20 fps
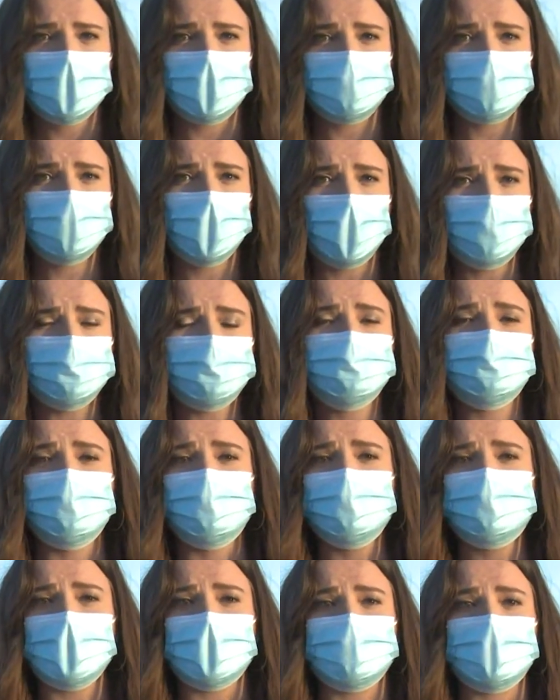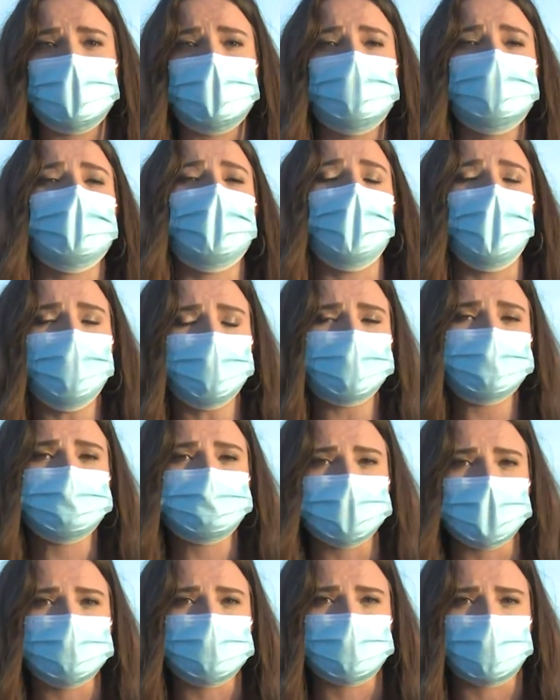Now, he hopes soon that they can all
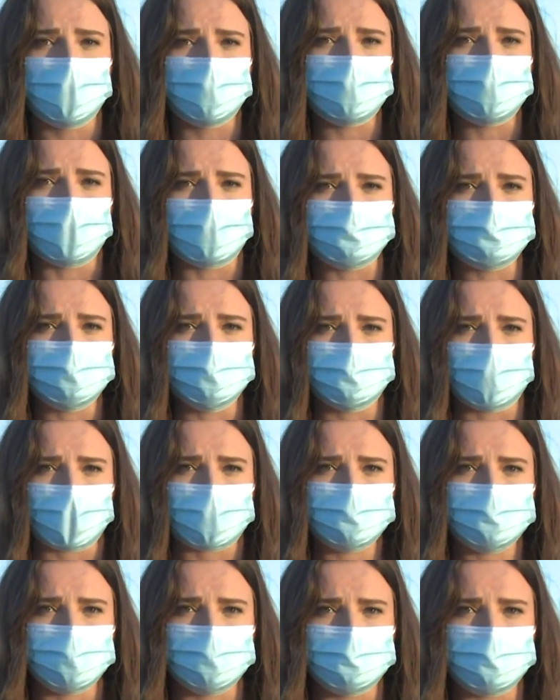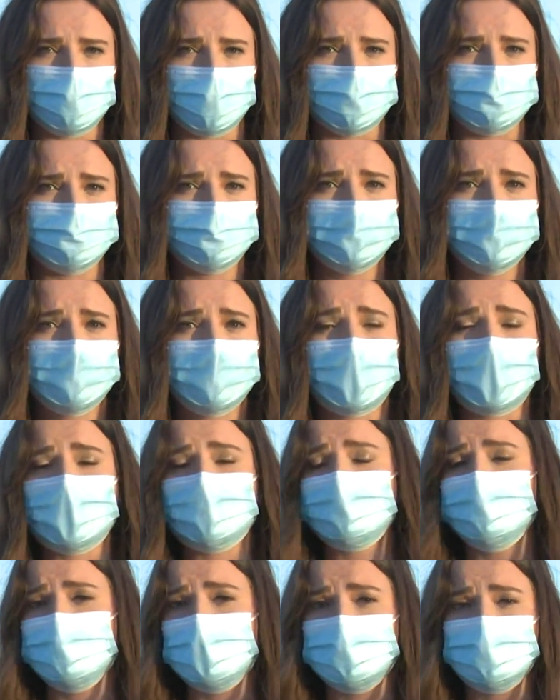receive the COVID-19 vaccine because
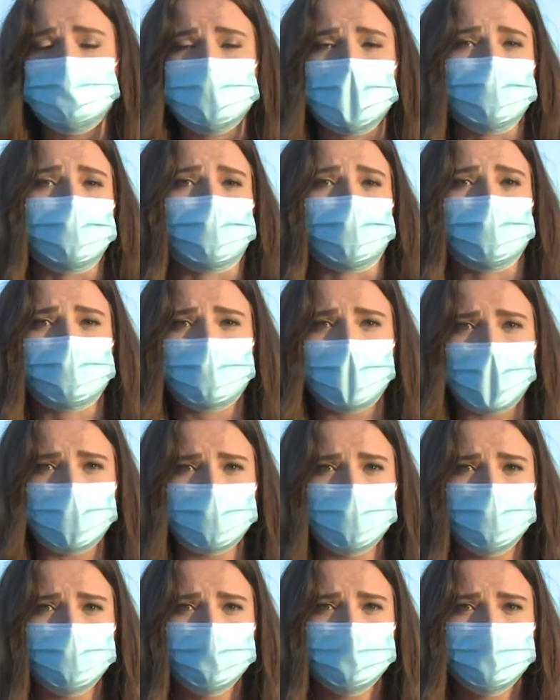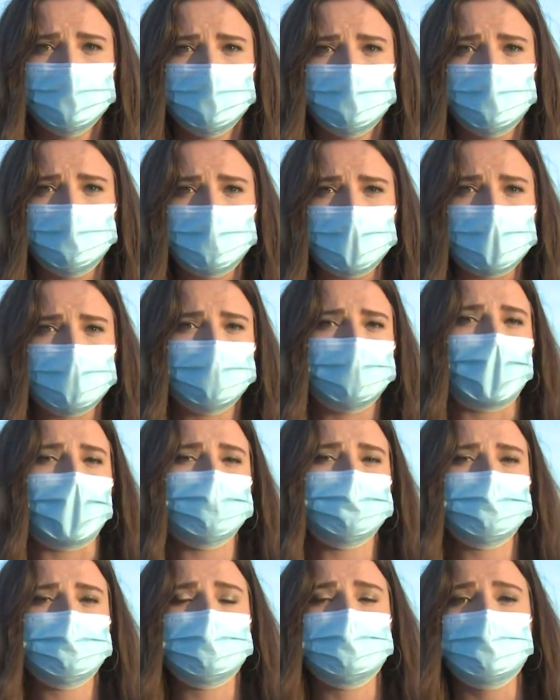as the beaches get more crowded, we'll be
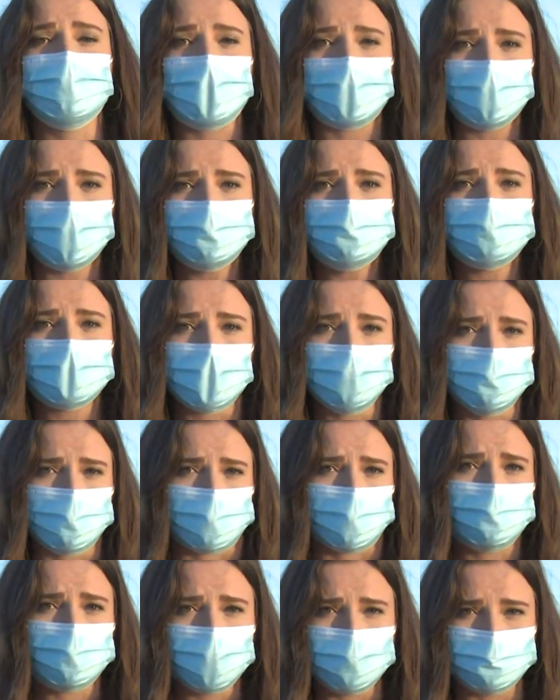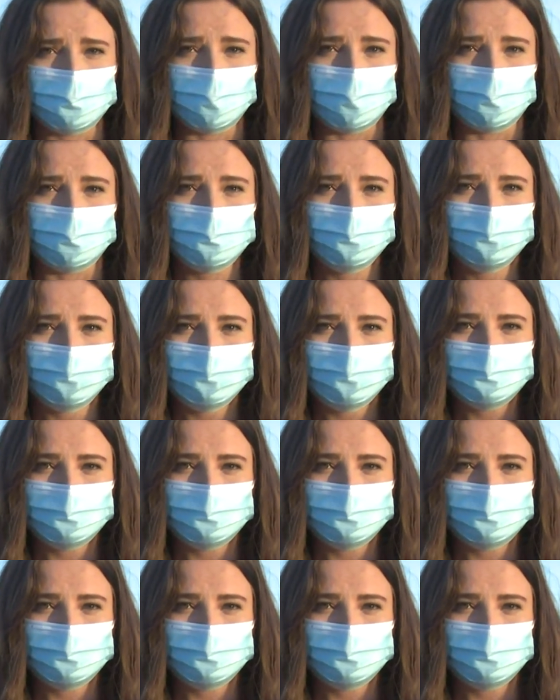interacting with more and more people.